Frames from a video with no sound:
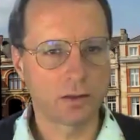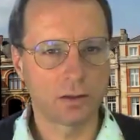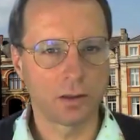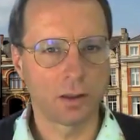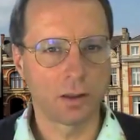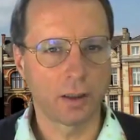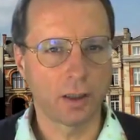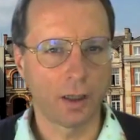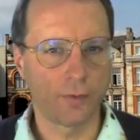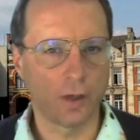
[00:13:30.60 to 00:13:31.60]
that kind of
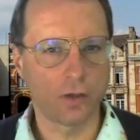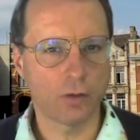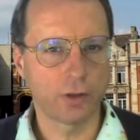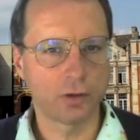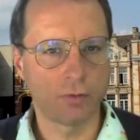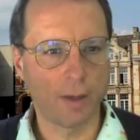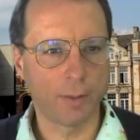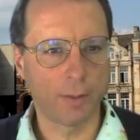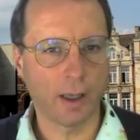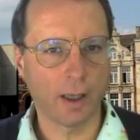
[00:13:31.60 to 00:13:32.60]
like tries to
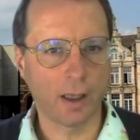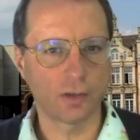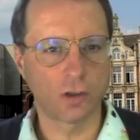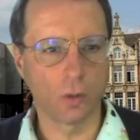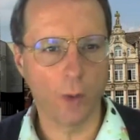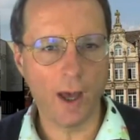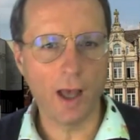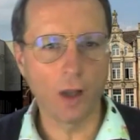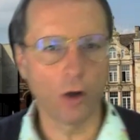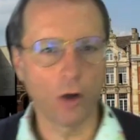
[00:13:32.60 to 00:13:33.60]
replicate
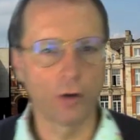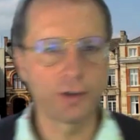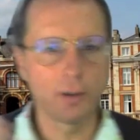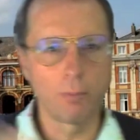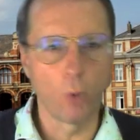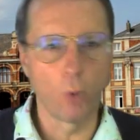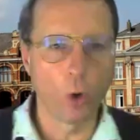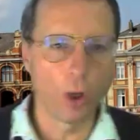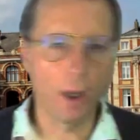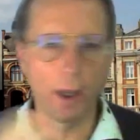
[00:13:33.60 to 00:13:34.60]
SQL, or is it more
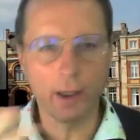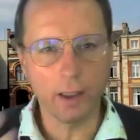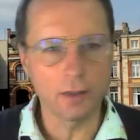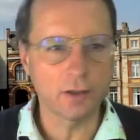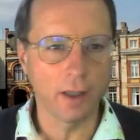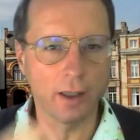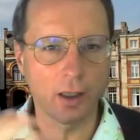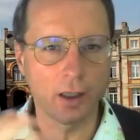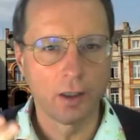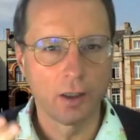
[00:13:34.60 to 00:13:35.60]
like it's like a
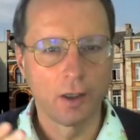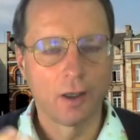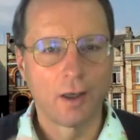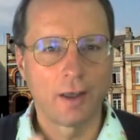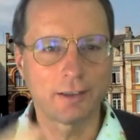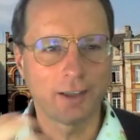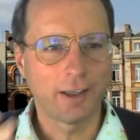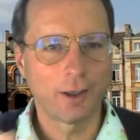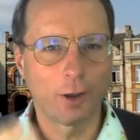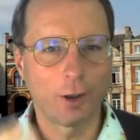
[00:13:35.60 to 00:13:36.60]

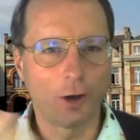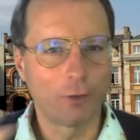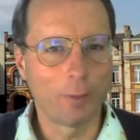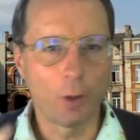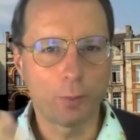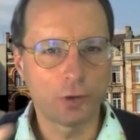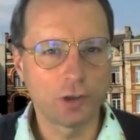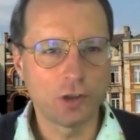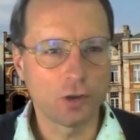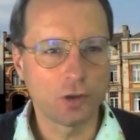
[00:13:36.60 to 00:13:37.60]
remote
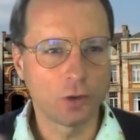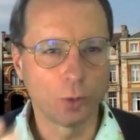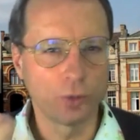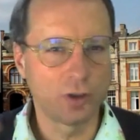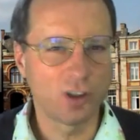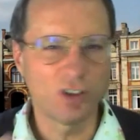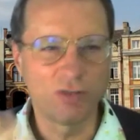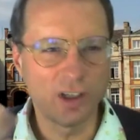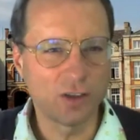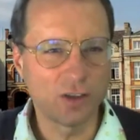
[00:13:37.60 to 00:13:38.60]
procedure calls that you can really
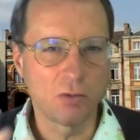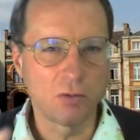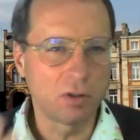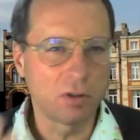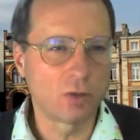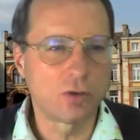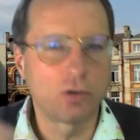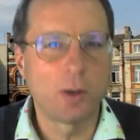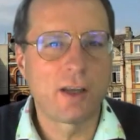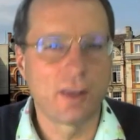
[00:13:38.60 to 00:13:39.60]
do, you can do
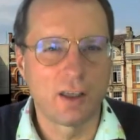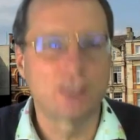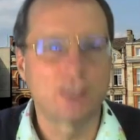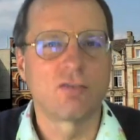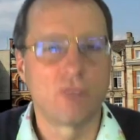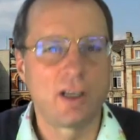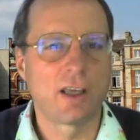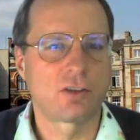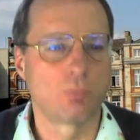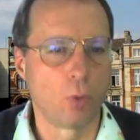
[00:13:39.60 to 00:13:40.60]
anything that isn't really
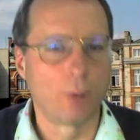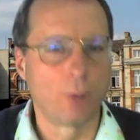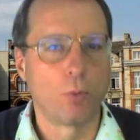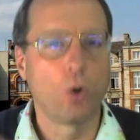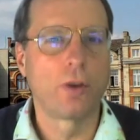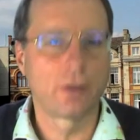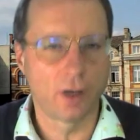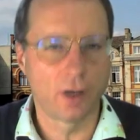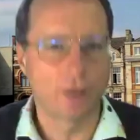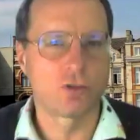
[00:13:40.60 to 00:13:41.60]
more than kind of
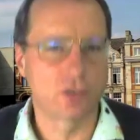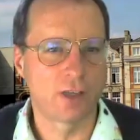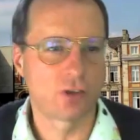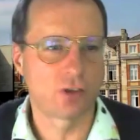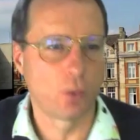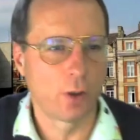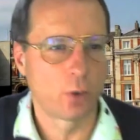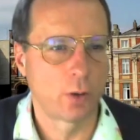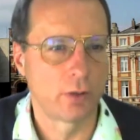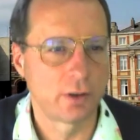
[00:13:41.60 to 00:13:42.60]
just SQL
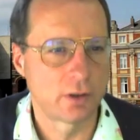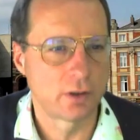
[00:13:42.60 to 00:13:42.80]
queries?